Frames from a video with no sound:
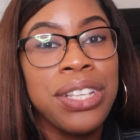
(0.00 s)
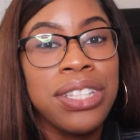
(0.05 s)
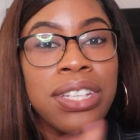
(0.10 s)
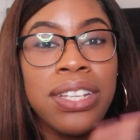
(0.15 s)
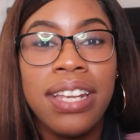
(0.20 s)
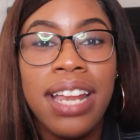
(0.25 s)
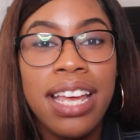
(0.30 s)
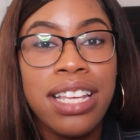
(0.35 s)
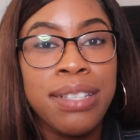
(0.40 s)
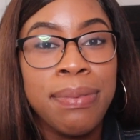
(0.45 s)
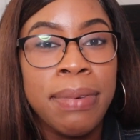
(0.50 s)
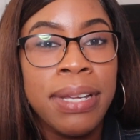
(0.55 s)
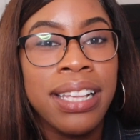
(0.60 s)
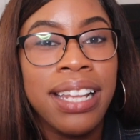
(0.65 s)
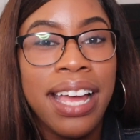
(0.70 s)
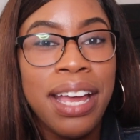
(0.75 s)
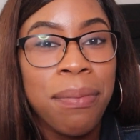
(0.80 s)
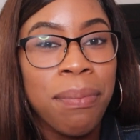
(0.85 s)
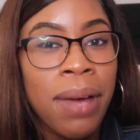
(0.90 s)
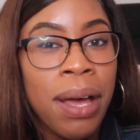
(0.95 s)
So that's been
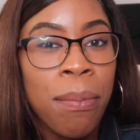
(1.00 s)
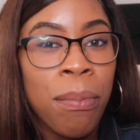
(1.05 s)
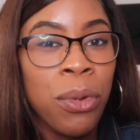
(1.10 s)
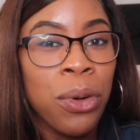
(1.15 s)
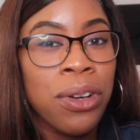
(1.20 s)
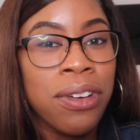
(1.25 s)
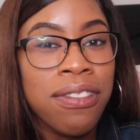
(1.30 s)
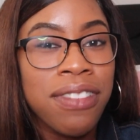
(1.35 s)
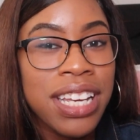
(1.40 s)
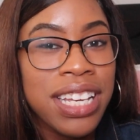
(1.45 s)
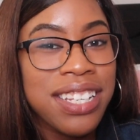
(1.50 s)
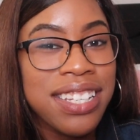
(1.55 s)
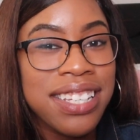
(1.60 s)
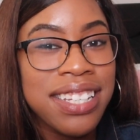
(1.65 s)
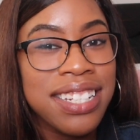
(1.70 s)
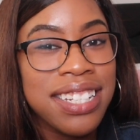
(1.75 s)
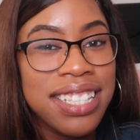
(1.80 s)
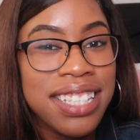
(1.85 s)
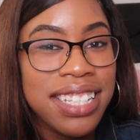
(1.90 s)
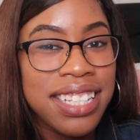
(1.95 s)
like my
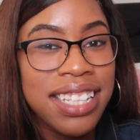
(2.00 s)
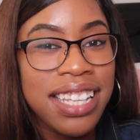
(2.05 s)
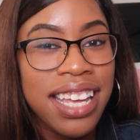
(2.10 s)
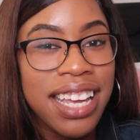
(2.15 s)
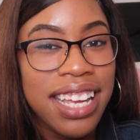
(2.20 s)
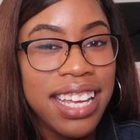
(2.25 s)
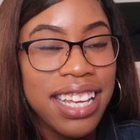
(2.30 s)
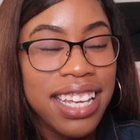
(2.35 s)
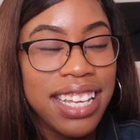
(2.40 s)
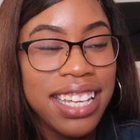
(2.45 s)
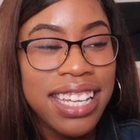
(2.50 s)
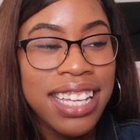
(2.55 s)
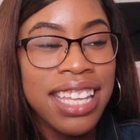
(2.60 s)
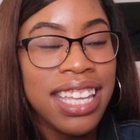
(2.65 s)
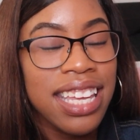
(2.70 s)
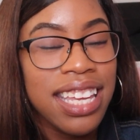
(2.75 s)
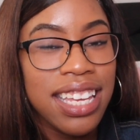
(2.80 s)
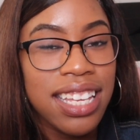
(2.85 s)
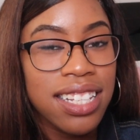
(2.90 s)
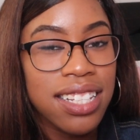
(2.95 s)
motivation to like
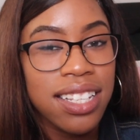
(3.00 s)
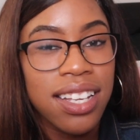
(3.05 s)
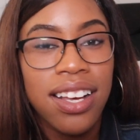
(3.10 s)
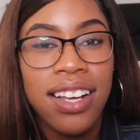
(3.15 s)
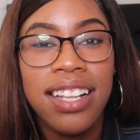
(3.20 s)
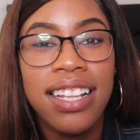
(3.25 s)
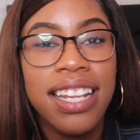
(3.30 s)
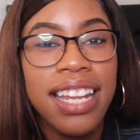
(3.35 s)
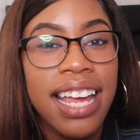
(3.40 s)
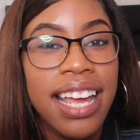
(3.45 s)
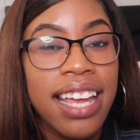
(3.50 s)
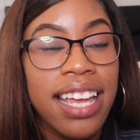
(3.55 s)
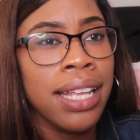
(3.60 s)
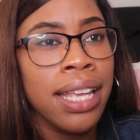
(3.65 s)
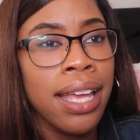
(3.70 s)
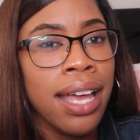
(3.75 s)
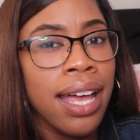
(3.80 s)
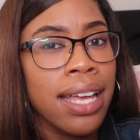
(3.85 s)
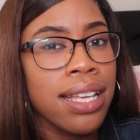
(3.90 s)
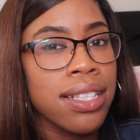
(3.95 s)
get into all of that. And
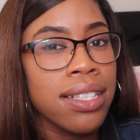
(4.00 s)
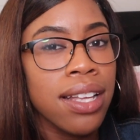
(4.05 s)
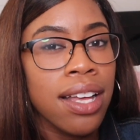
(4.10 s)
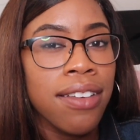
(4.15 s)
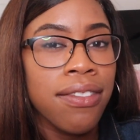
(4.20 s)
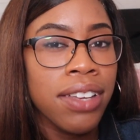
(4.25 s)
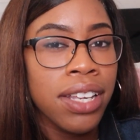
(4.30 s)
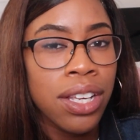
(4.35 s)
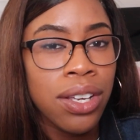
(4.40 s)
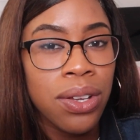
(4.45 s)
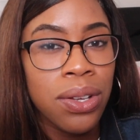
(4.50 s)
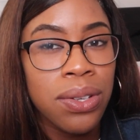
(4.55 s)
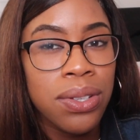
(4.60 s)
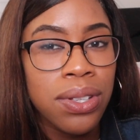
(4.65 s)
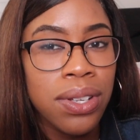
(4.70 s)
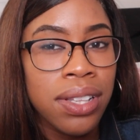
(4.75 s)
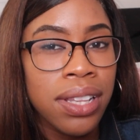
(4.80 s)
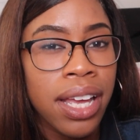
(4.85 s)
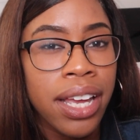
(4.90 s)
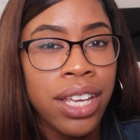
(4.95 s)
then I saw
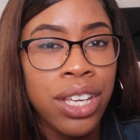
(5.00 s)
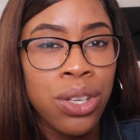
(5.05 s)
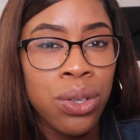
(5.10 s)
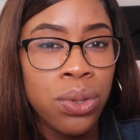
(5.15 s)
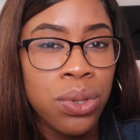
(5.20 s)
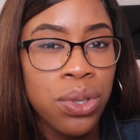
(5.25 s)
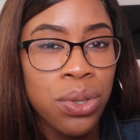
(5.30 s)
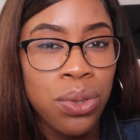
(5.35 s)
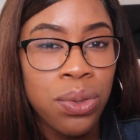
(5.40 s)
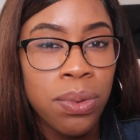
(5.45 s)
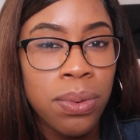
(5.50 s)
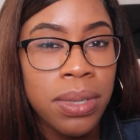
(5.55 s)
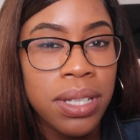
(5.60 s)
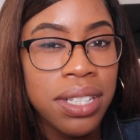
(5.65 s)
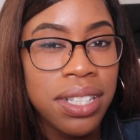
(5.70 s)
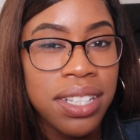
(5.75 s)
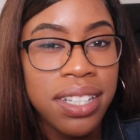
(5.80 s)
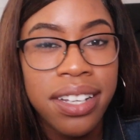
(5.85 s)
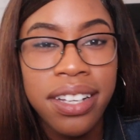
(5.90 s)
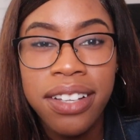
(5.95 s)
videos on like YouTube and
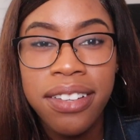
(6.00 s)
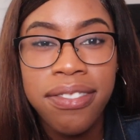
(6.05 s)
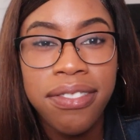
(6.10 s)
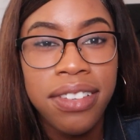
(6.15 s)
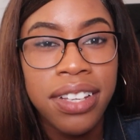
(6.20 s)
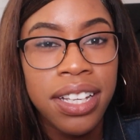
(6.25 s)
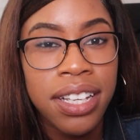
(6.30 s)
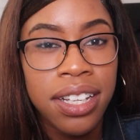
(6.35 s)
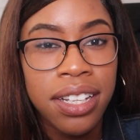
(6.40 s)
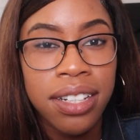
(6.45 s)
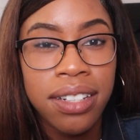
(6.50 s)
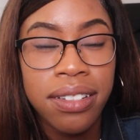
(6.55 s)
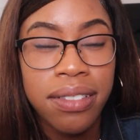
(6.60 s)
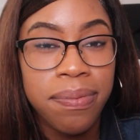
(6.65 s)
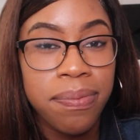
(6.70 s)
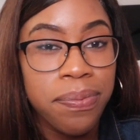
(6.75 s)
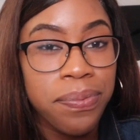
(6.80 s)
stuff, and